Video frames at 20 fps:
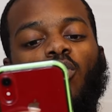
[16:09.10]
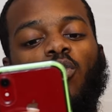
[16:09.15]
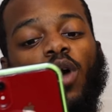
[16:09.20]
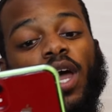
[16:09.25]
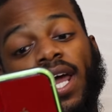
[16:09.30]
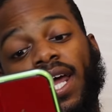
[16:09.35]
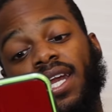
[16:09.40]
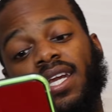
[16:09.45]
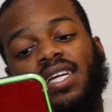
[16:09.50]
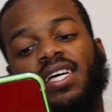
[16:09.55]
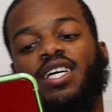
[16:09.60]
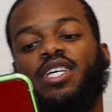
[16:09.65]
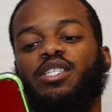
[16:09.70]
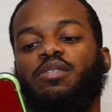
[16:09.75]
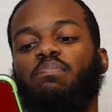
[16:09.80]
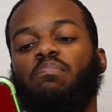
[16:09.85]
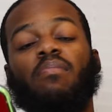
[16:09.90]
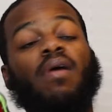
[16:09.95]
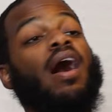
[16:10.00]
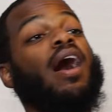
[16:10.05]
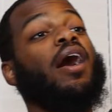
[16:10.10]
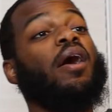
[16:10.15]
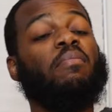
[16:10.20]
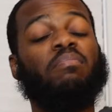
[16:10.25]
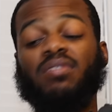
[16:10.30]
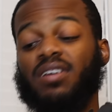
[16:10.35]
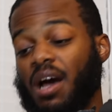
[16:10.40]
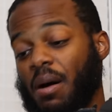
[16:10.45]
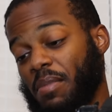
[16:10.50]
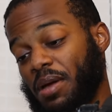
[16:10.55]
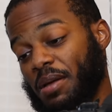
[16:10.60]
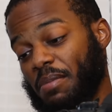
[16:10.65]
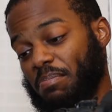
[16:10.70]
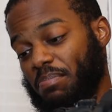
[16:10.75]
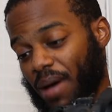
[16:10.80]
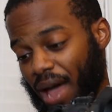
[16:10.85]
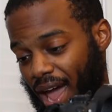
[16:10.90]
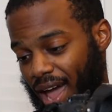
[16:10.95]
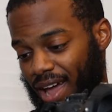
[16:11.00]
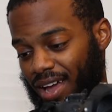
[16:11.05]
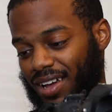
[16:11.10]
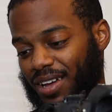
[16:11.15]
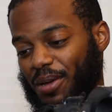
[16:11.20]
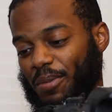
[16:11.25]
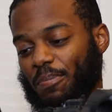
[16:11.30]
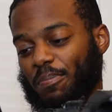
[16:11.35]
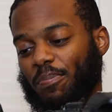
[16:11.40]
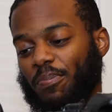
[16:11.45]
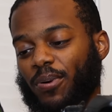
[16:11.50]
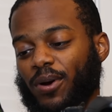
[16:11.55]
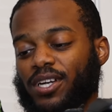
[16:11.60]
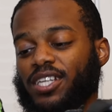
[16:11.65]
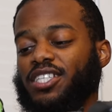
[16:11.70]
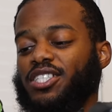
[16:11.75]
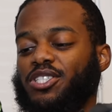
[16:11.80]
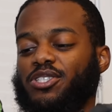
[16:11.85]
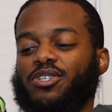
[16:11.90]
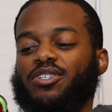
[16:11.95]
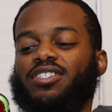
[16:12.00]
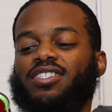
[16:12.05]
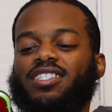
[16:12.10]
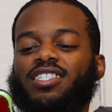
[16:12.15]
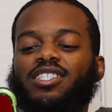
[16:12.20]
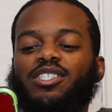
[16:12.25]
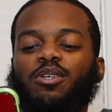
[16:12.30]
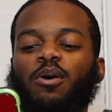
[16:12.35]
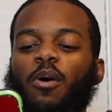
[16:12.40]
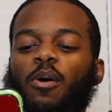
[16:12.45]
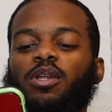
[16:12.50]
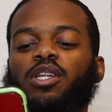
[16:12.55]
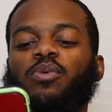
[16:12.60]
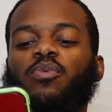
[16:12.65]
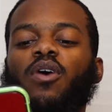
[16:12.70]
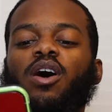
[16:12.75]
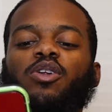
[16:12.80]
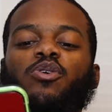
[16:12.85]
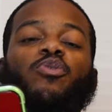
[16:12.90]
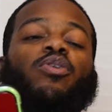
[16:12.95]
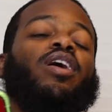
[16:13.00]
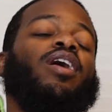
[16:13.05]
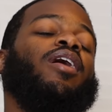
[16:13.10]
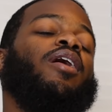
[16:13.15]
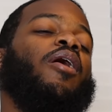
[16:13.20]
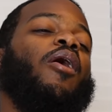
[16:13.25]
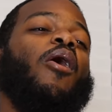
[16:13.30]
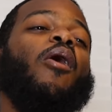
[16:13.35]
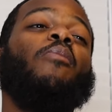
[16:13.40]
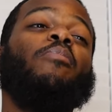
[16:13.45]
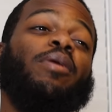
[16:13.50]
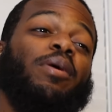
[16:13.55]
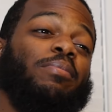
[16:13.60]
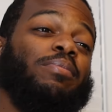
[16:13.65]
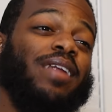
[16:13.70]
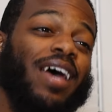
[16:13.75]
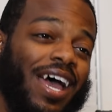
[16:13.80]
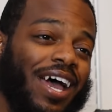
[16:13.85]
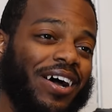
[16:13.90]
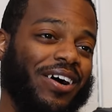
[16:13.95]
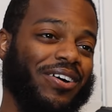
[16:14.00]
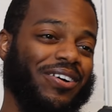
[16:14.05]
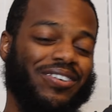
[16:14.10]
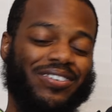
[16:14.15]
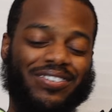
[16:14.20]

when is mom coming back? Pretty sure she's the only one who can calm him down.